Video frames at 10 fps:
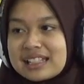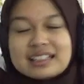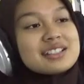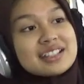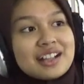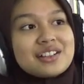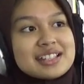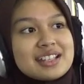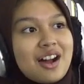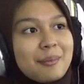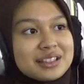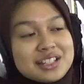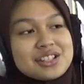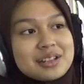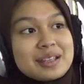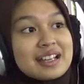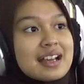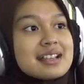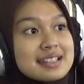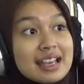this Galaxy competition,
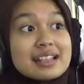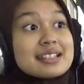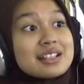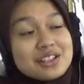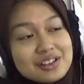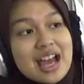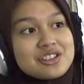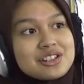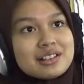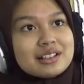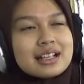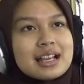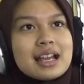because it is international